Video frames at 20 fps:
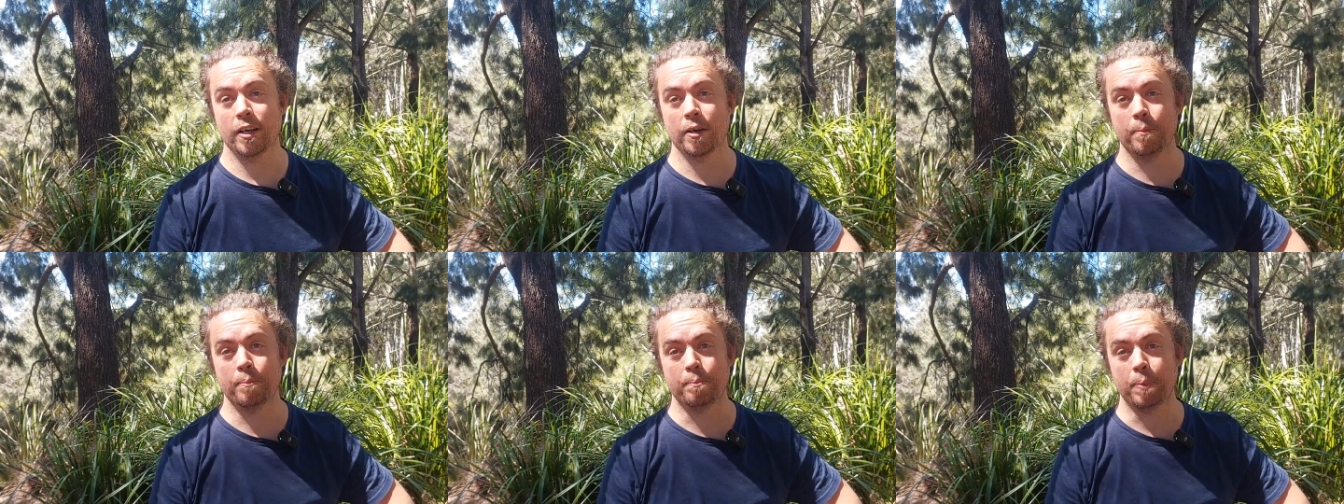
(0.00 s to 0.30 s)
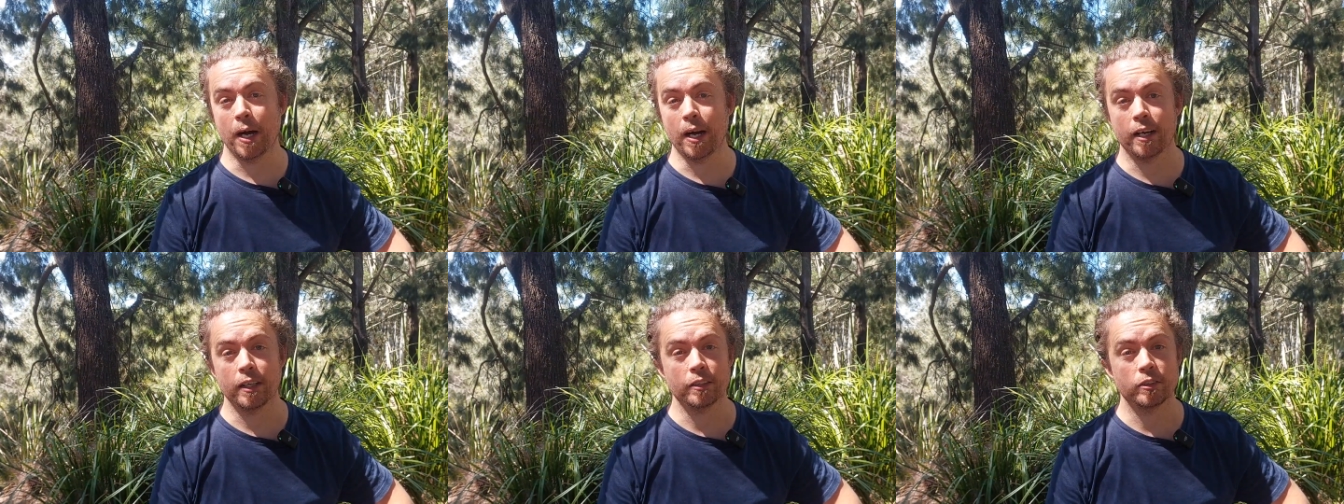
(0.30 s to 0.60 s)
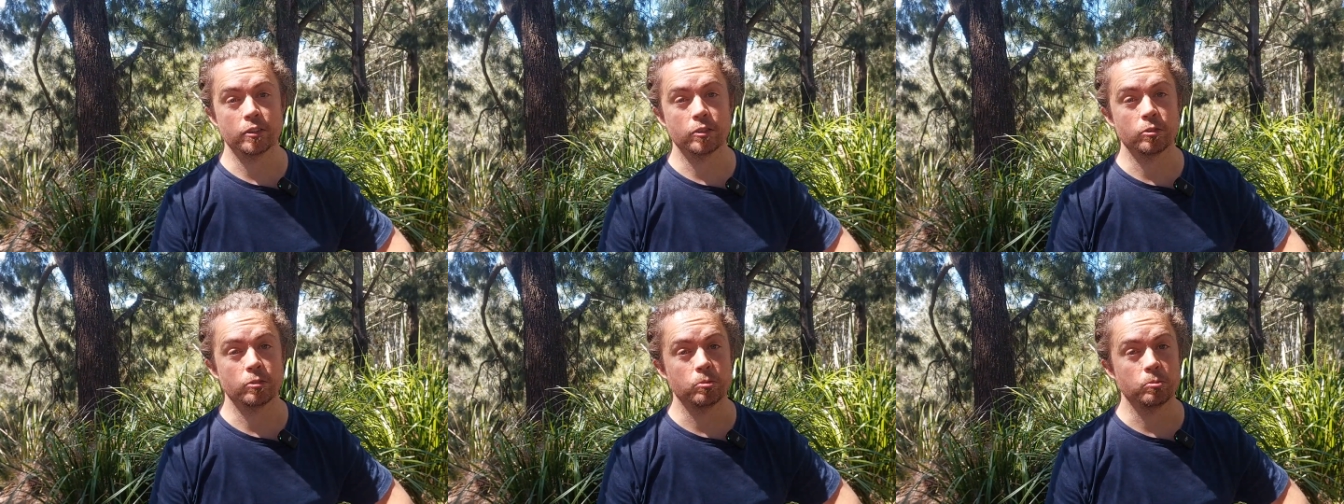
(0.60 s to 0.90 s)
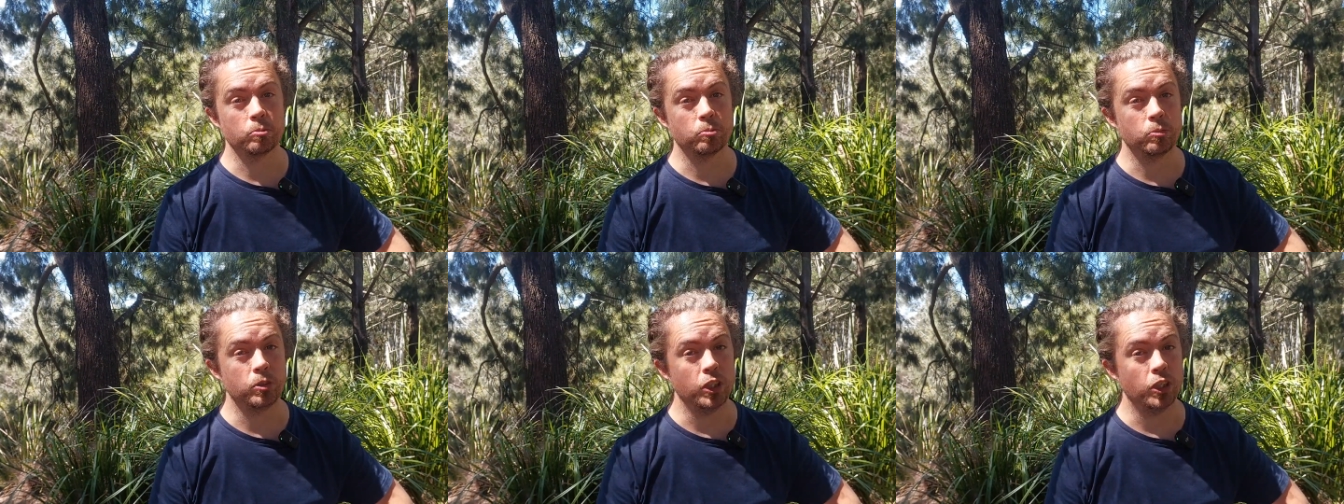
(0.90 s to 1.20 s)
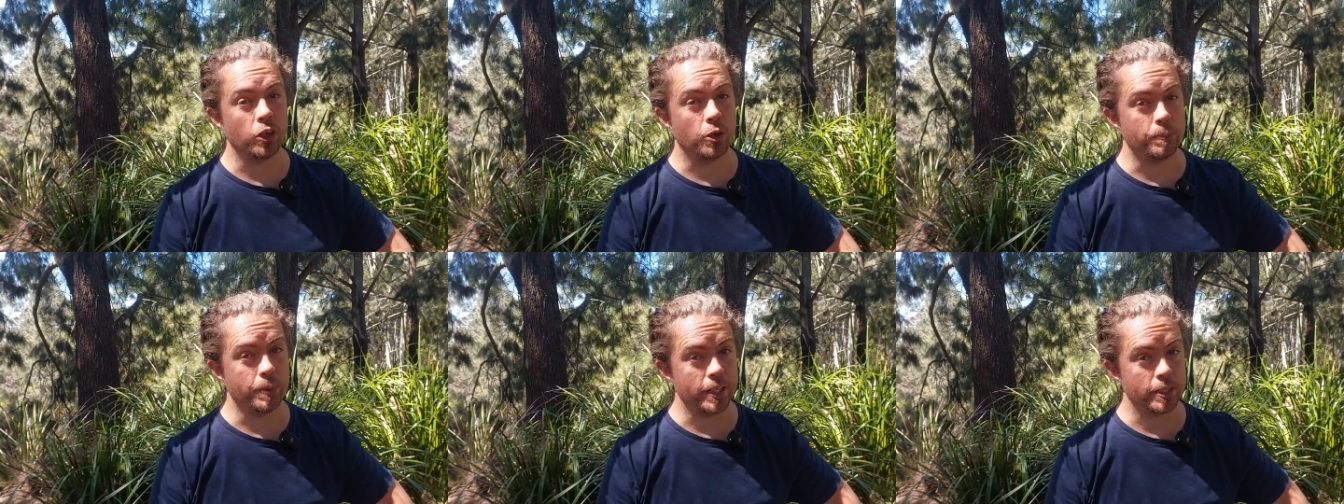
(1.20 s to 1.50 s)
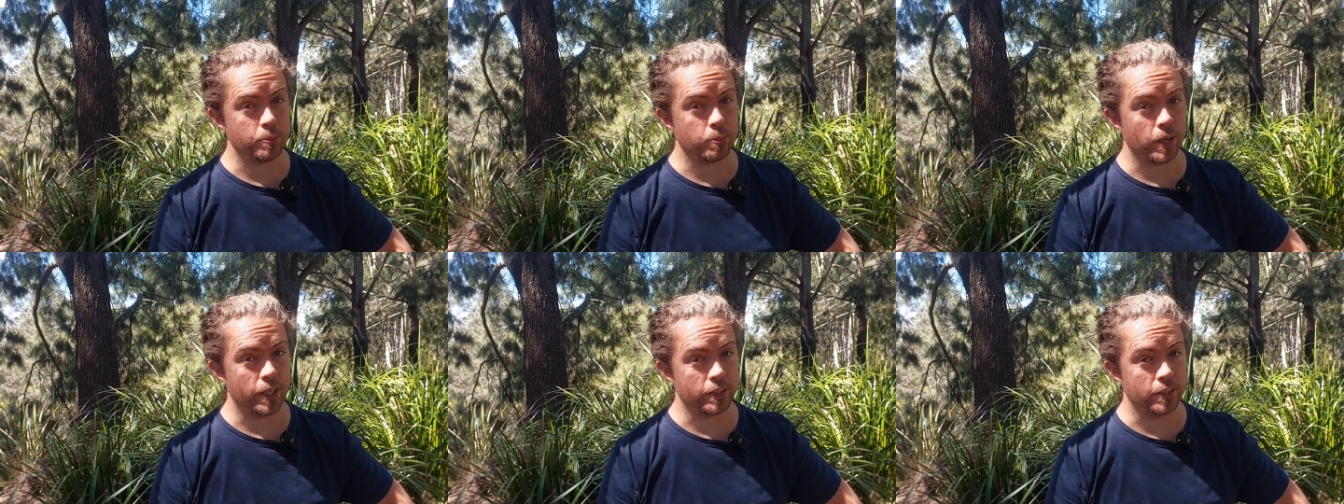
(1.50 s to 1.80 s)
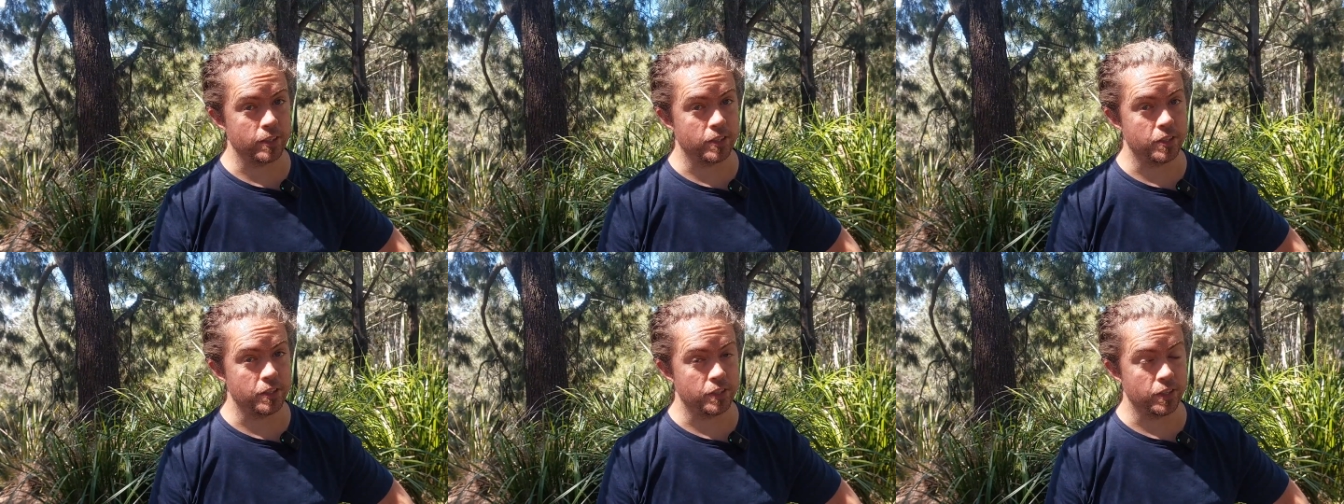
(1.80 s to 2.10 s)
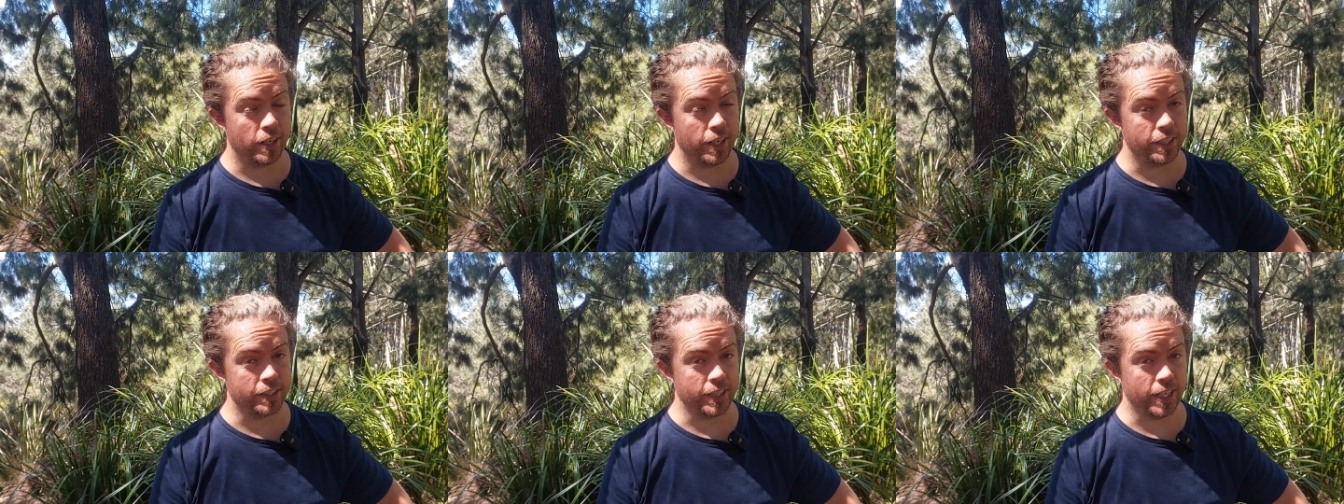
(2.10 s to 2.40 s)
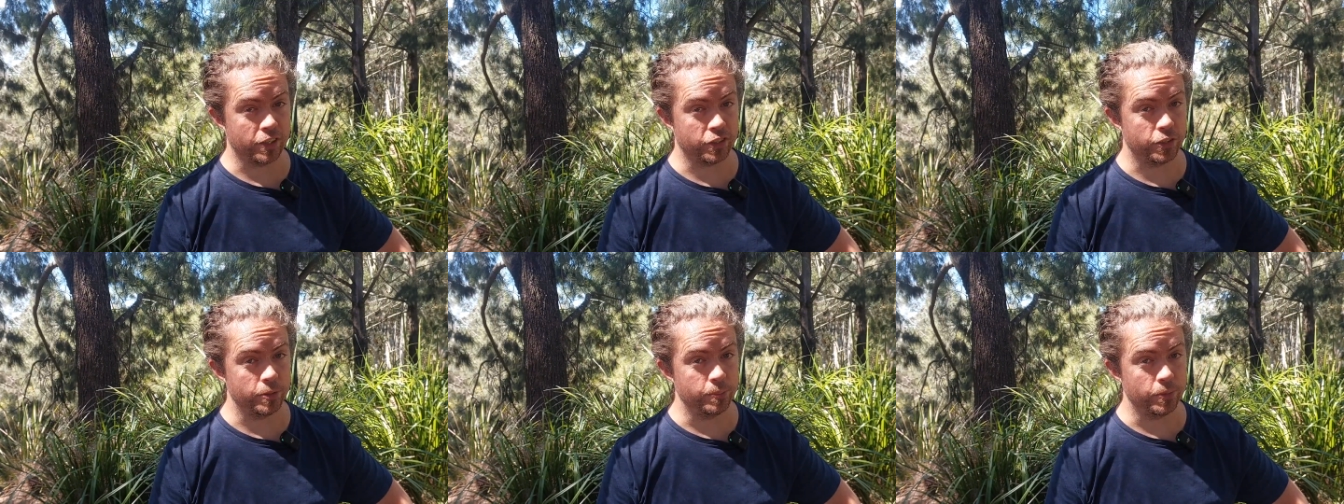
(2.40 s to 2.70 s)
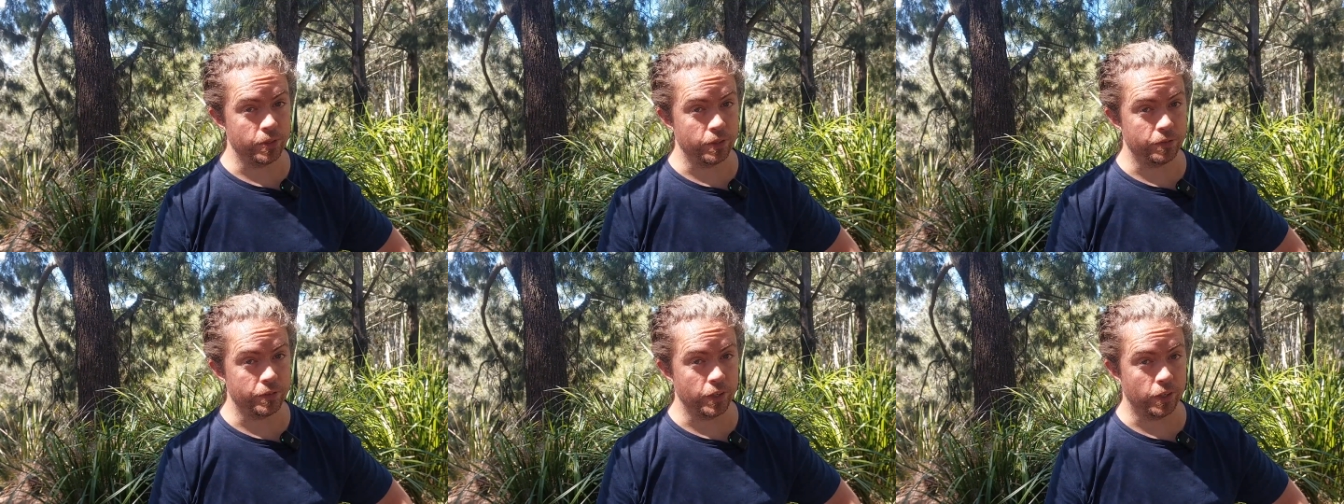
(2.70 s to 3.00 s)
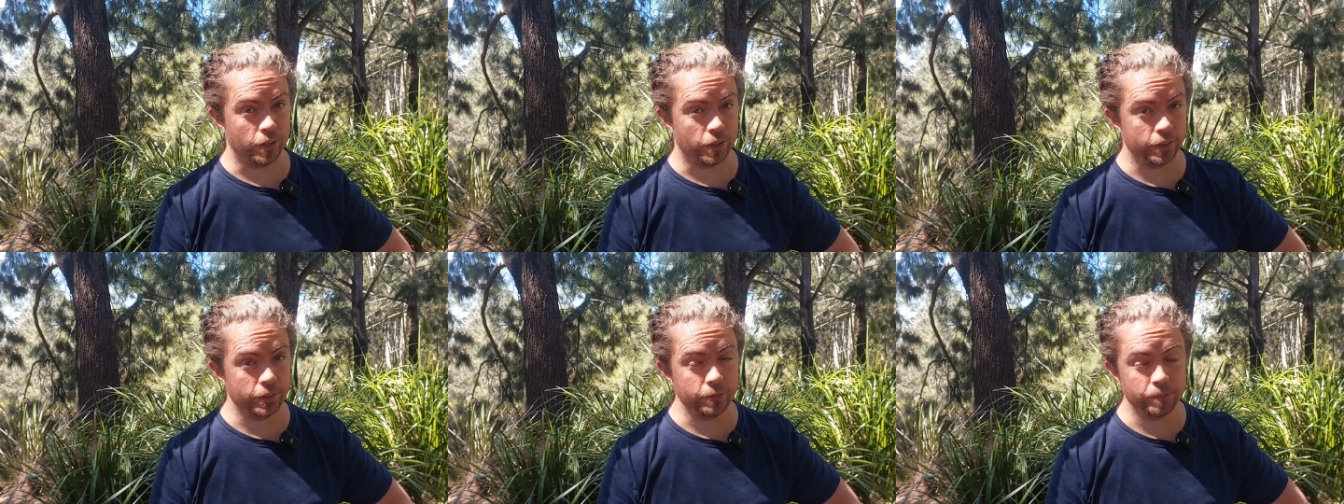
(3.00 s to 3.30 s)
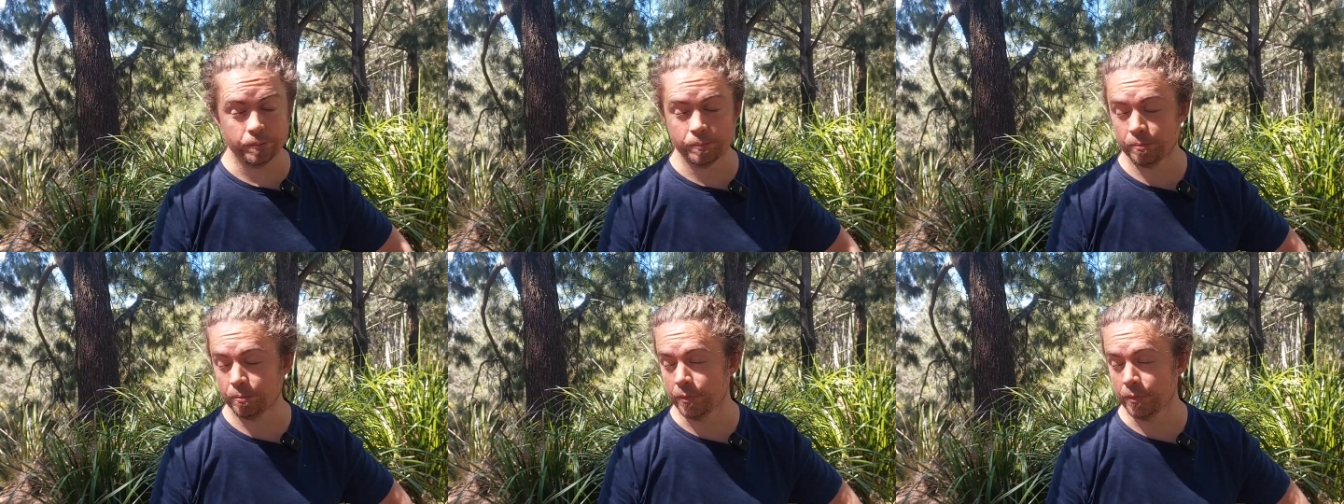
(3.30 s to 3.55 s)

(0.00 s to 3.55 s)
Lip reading: but best practice design has actually moved on.